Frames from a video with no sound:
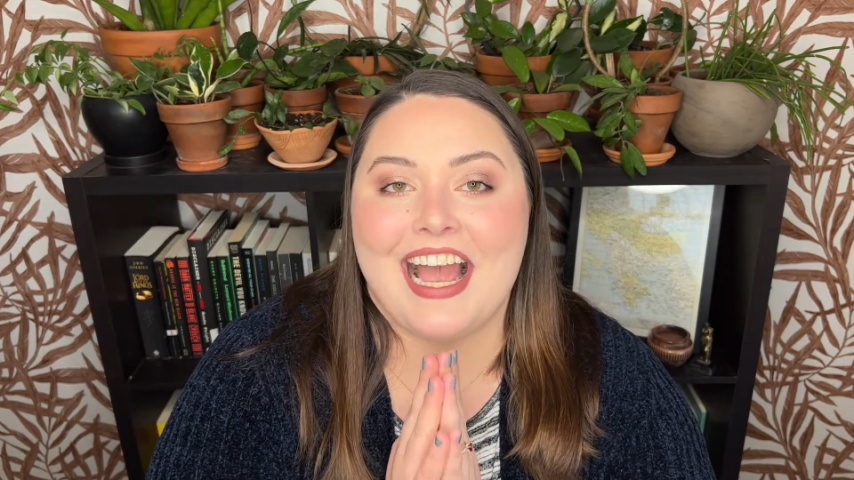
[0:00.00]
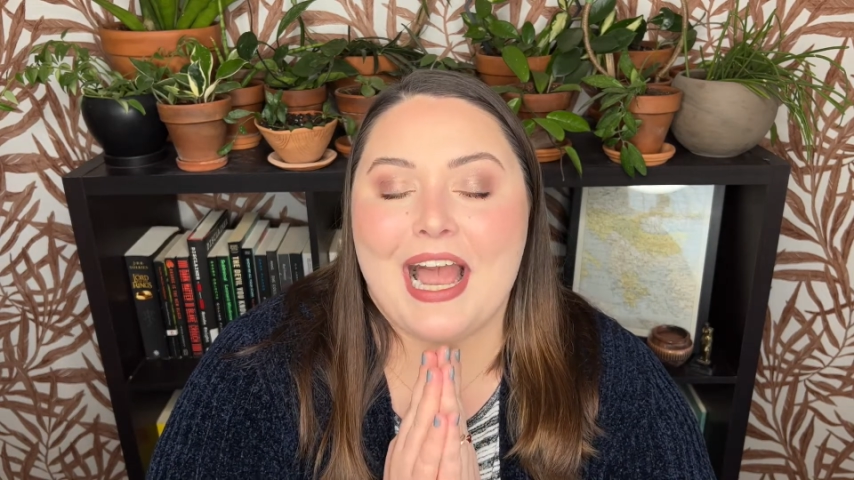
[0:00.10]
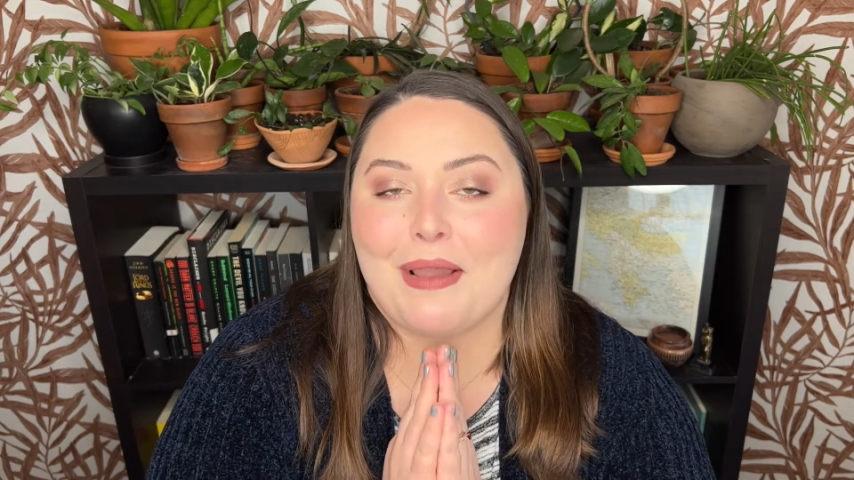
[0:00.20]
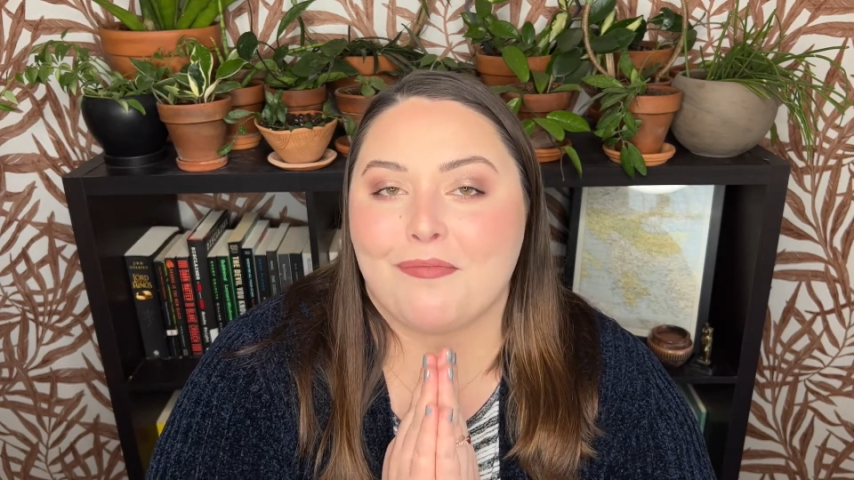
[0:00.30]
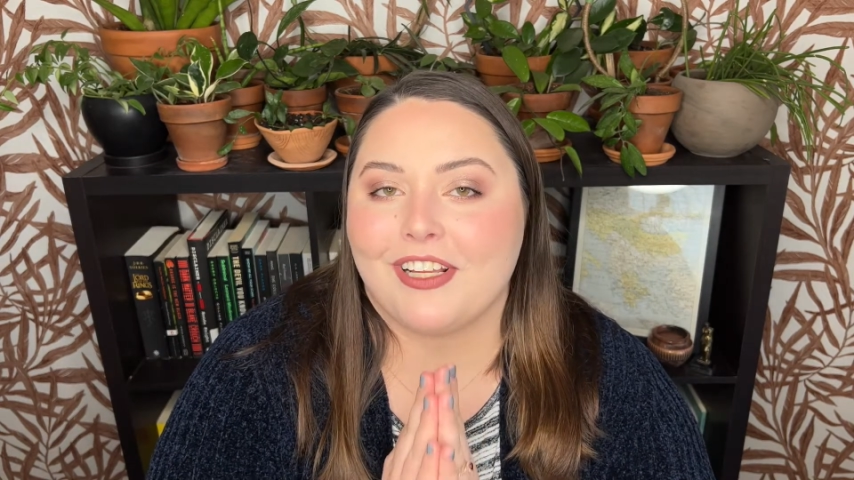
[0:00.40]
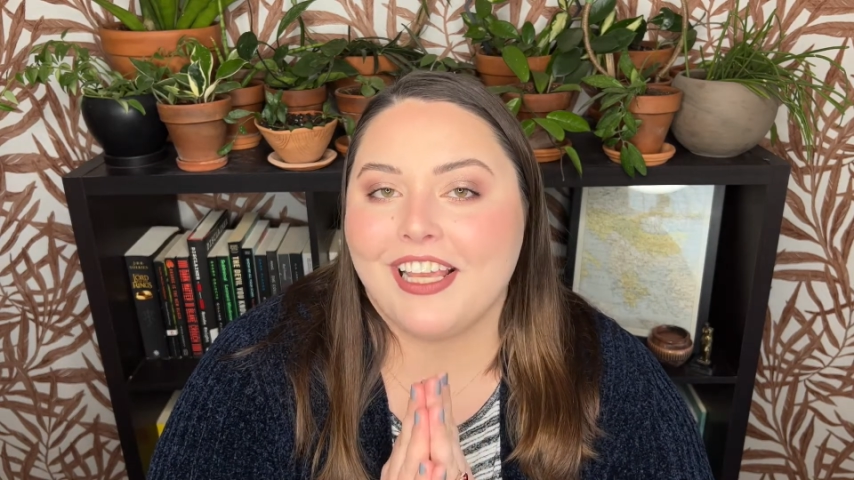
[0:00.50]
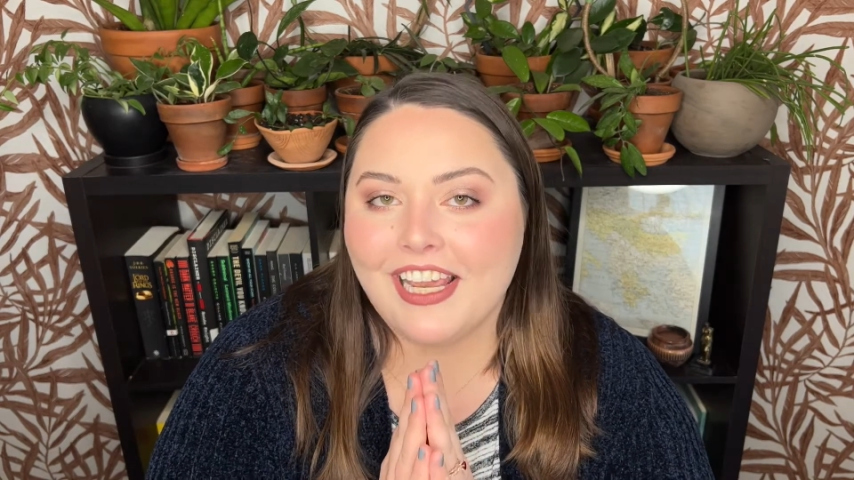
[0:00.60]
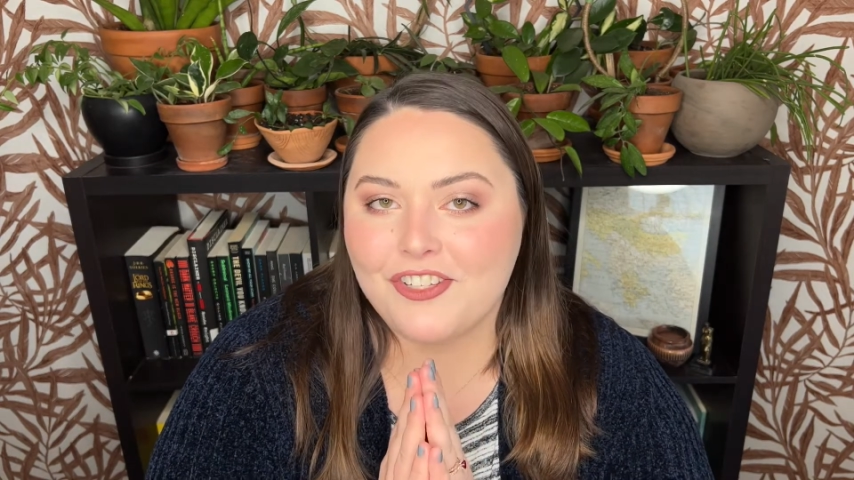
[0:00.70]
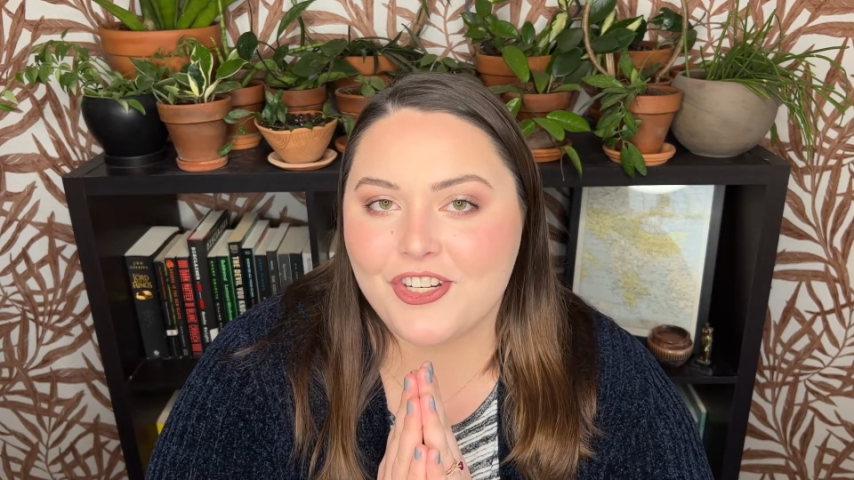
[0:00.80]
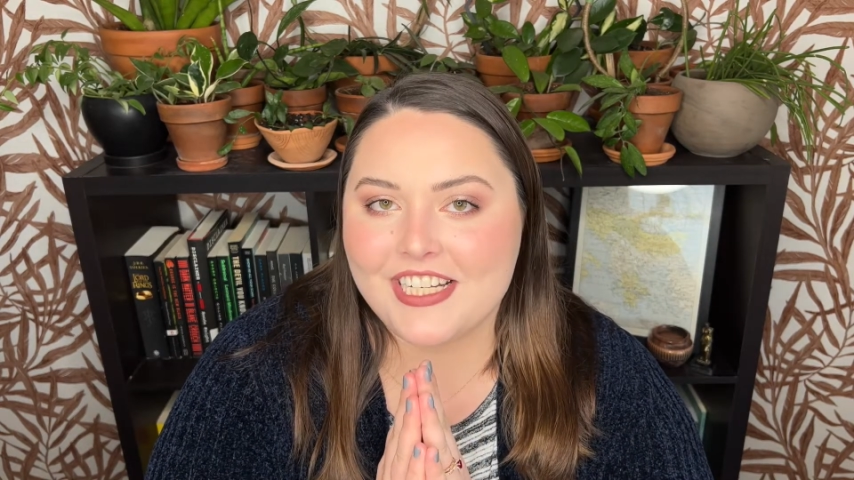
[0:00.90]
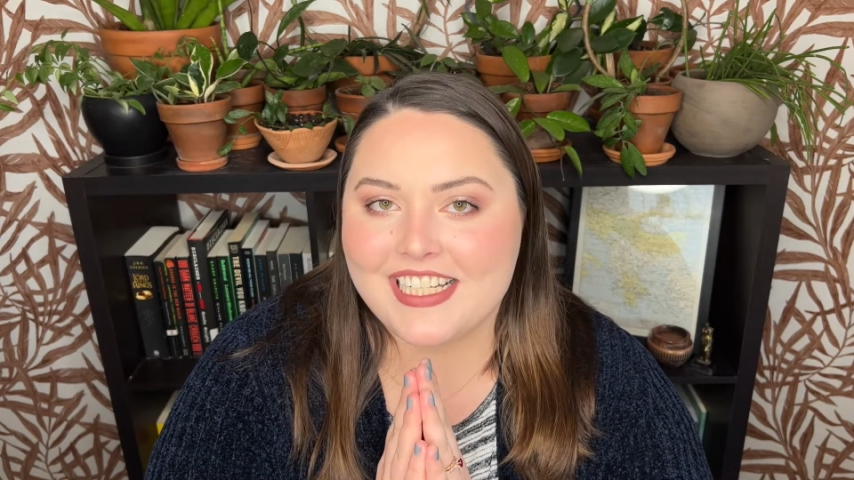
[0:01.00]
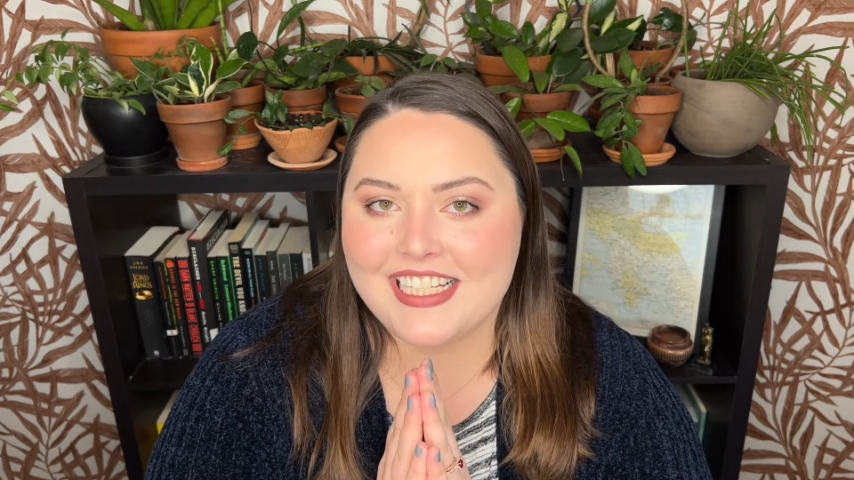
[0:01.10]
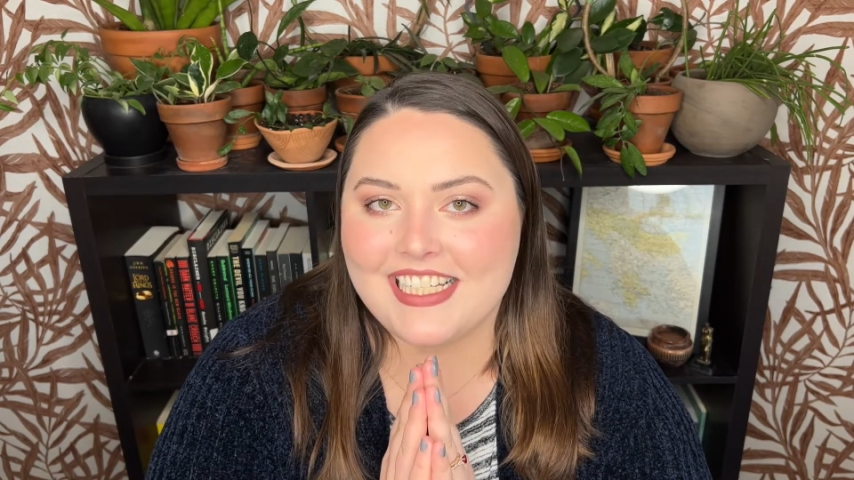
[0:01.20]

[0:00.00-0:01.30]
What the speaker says: I'm really interested